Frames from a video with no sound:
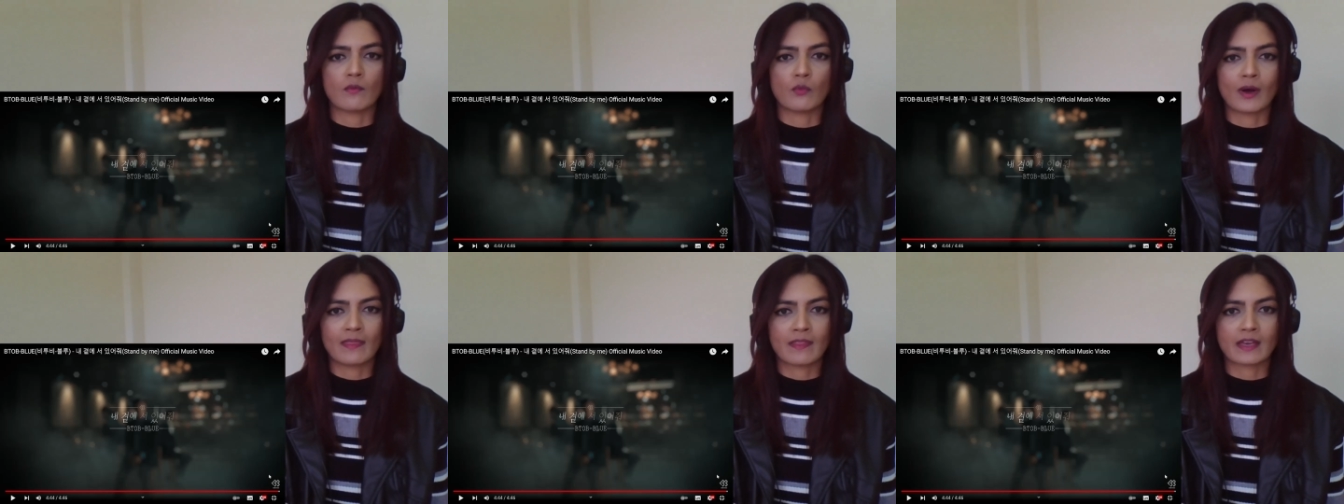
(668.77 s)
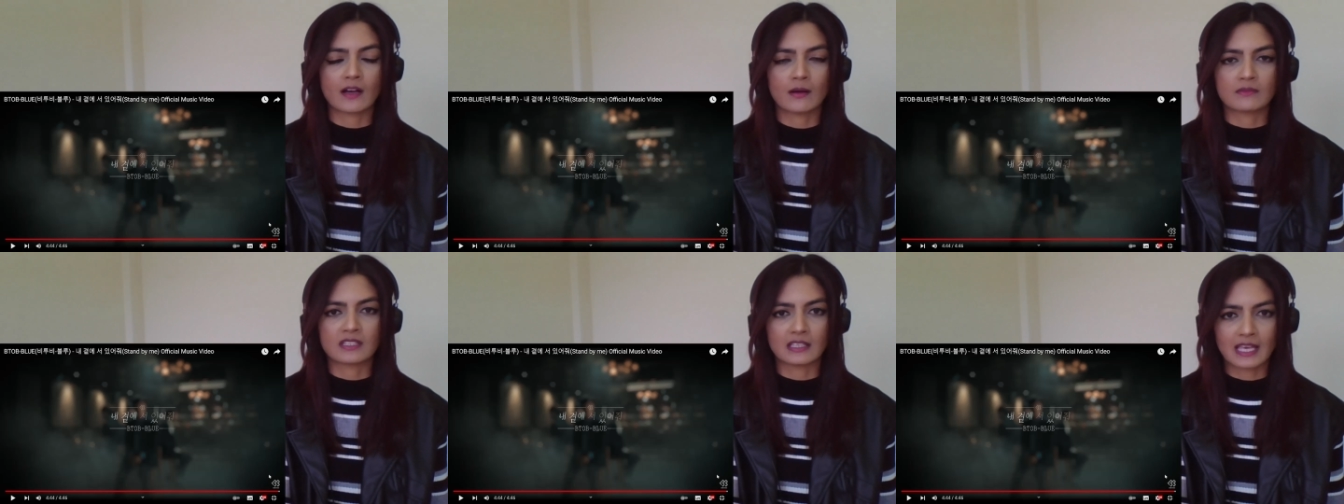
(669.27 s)
So then
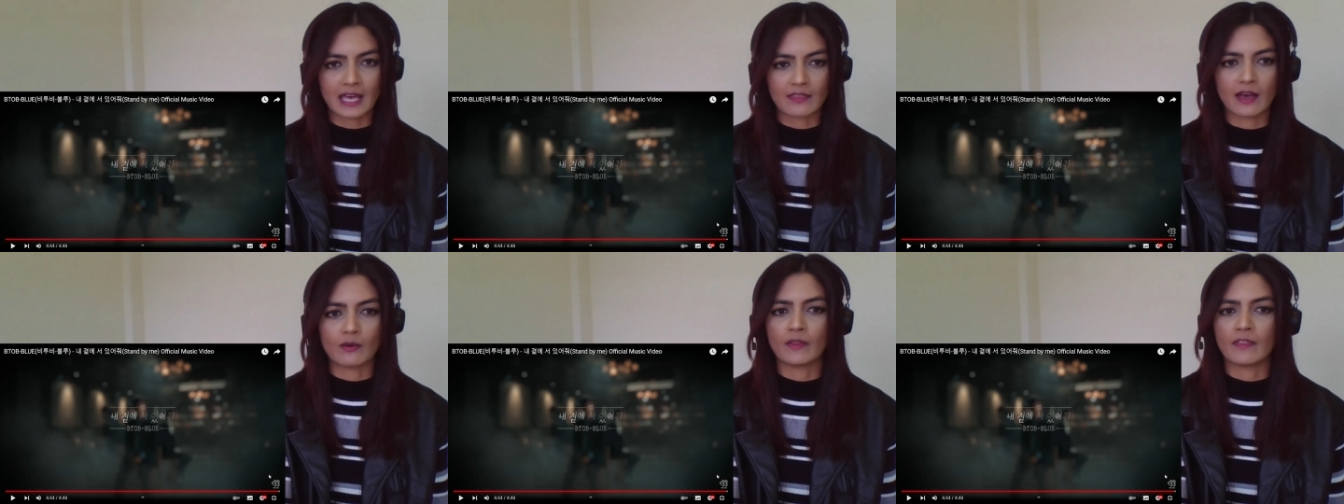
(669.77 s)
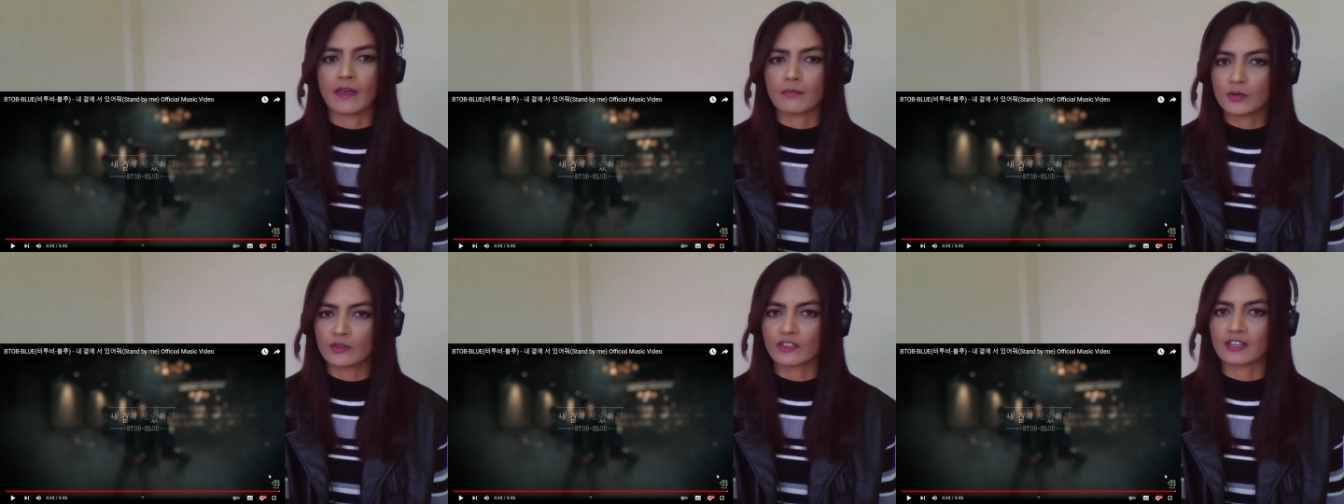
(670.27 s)
when they come together
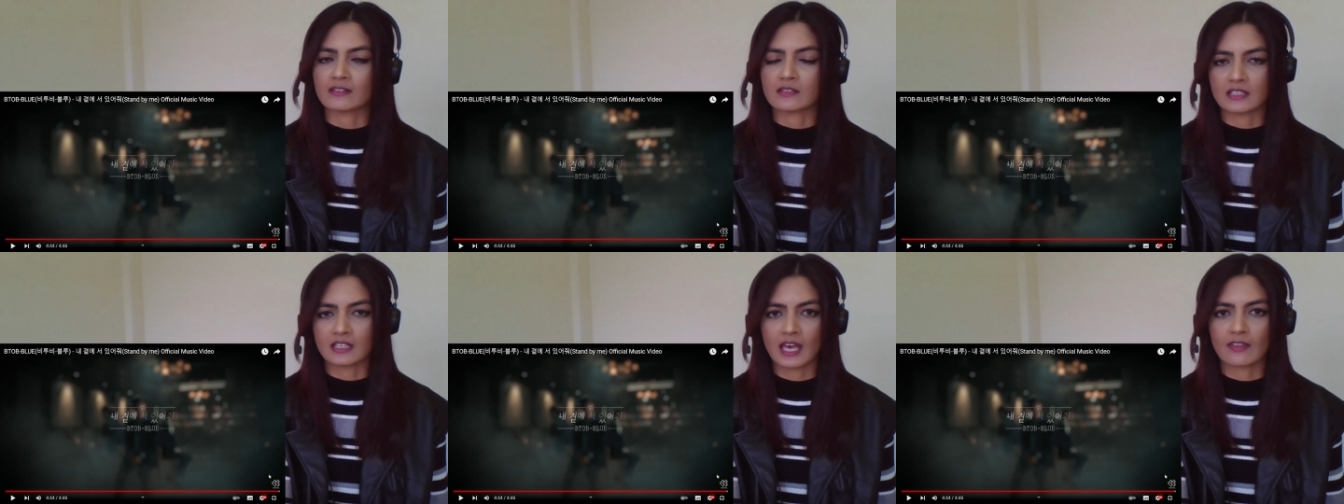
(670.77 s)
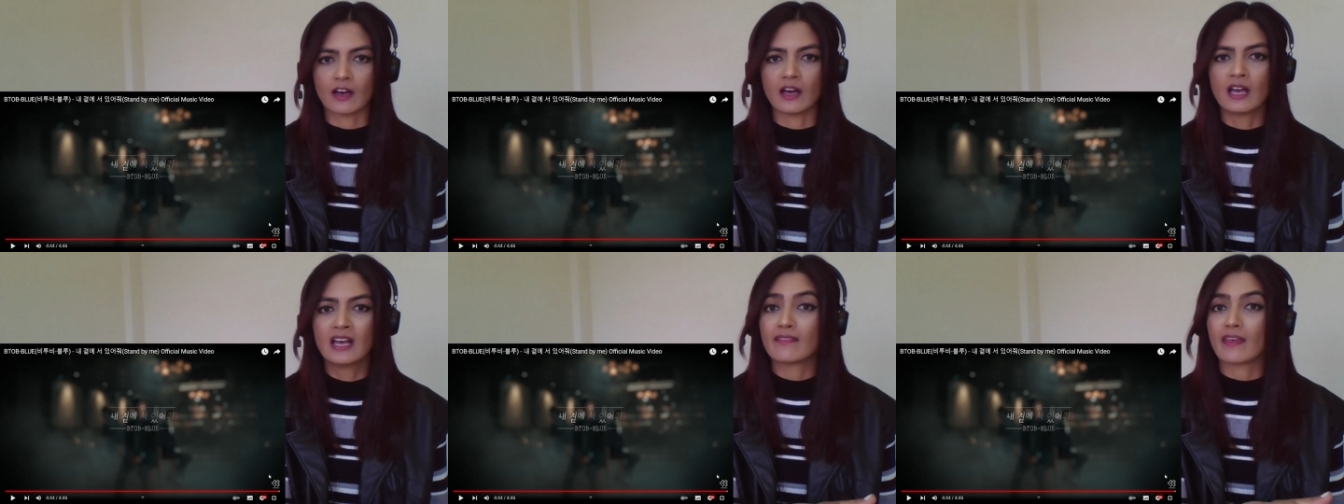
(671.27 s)
and when they put things
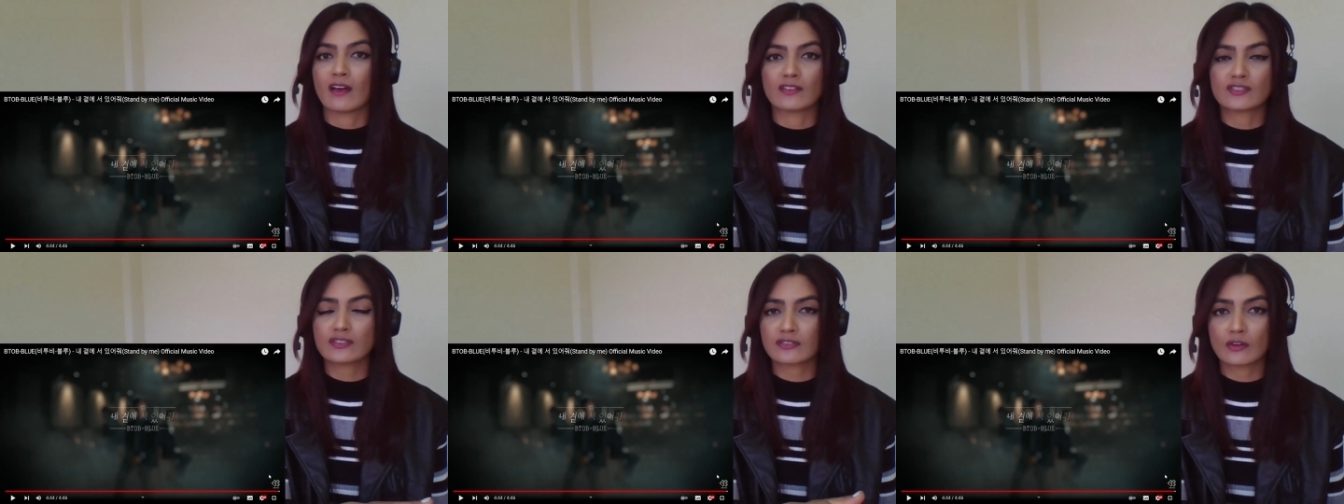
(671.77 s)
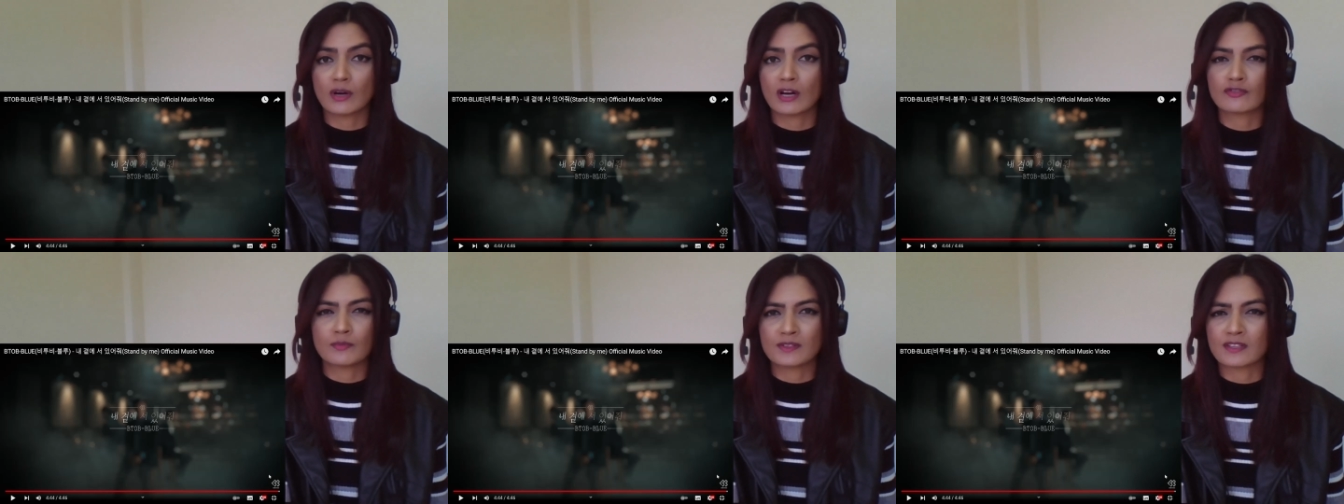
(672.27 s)
together, they are
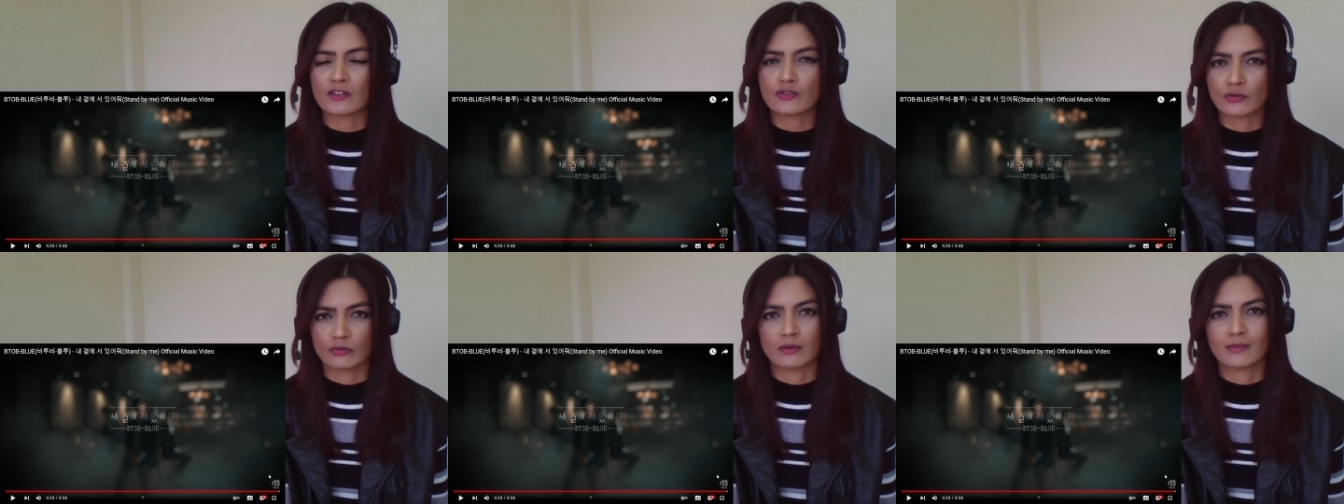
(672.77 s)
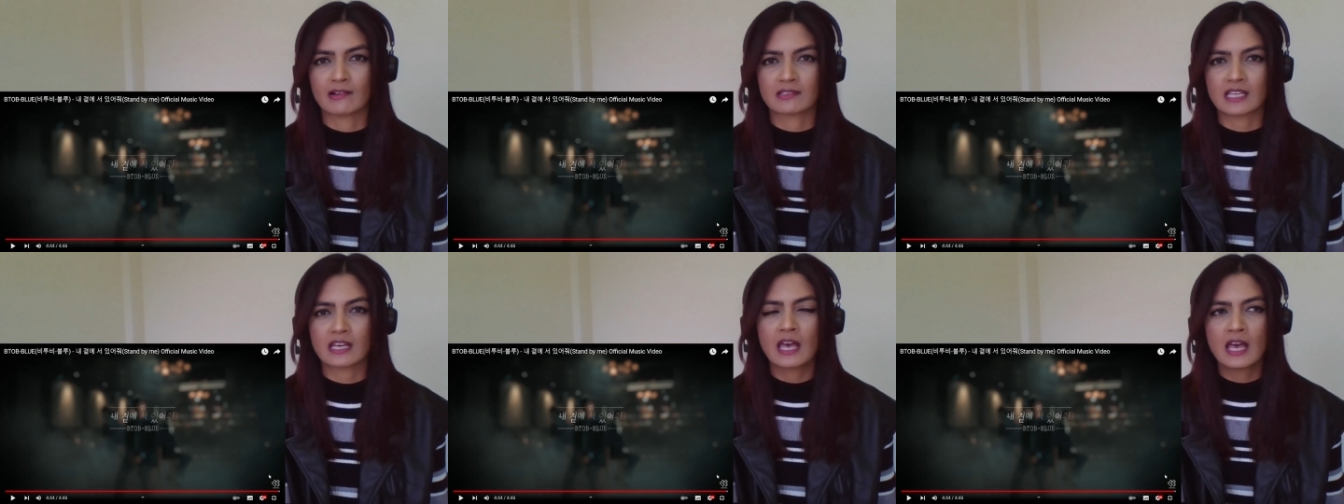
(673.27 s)
just so 100%
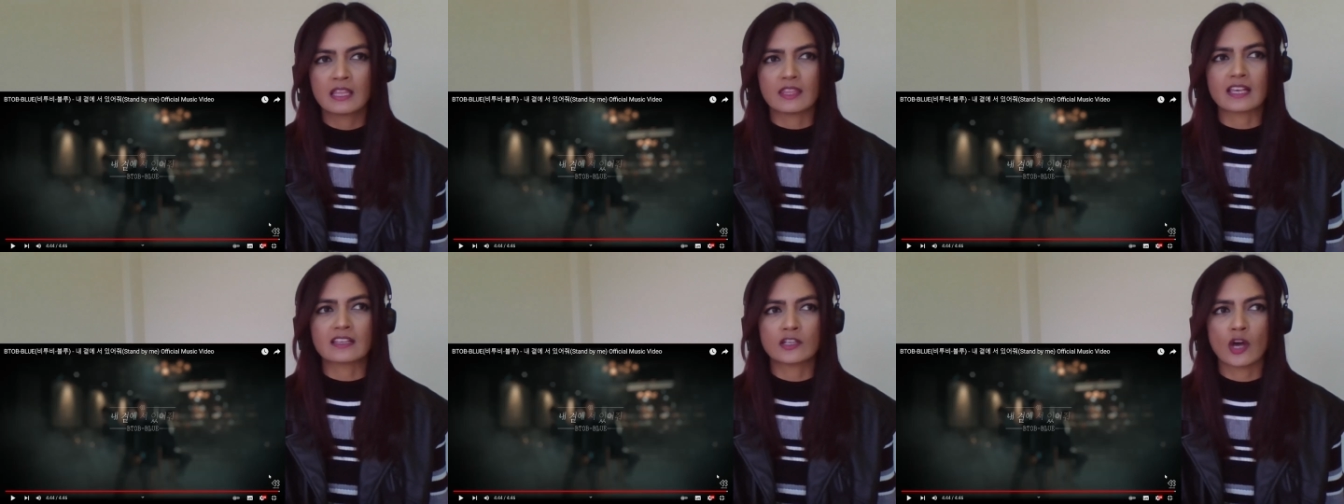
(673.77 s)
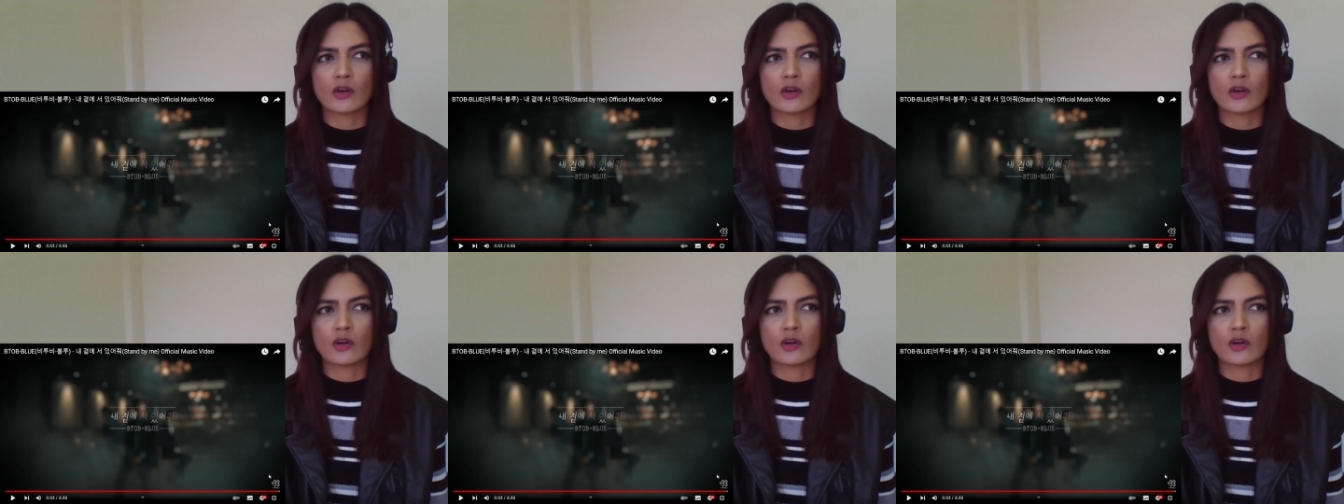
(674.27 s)
sure about it.